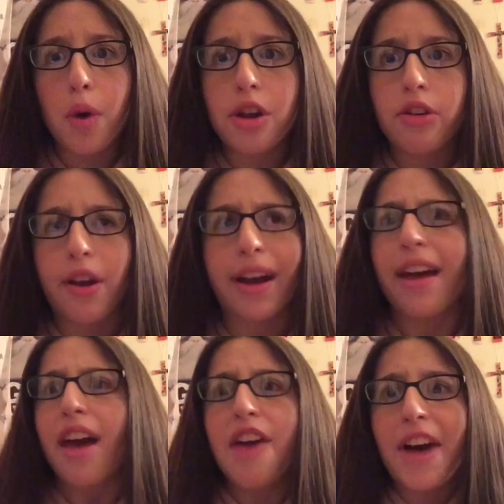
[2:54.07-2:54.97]

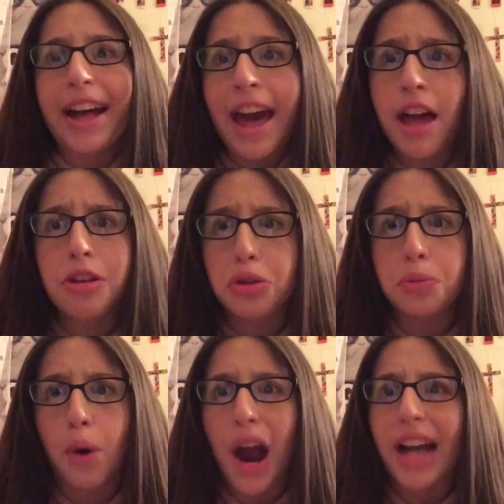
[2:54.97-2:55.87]
wondering, if I can't use
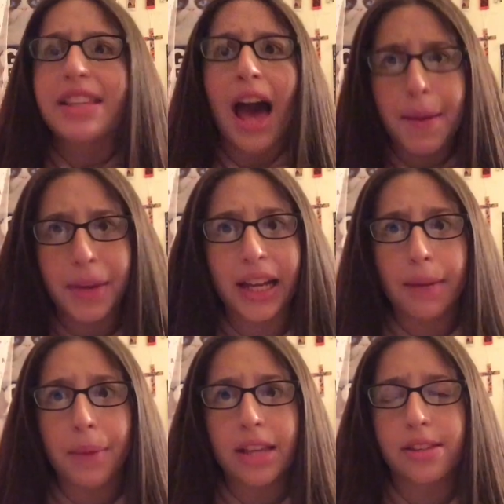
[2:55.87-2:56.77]
borax, how am I gonna make